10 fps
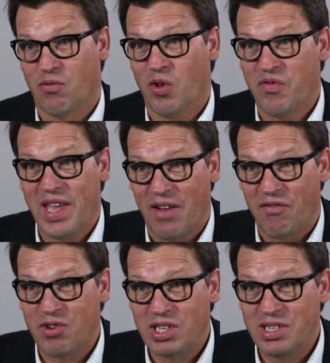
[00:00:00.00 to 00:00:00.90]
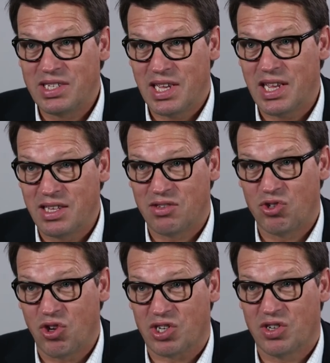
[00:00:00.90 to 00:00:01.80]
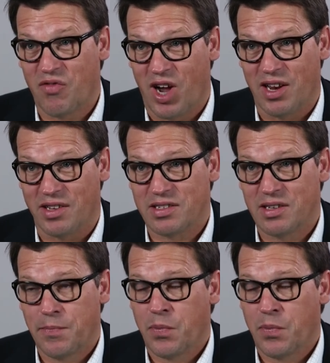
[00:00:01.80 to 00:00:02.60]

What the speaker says: What we have seen is reduction of violence.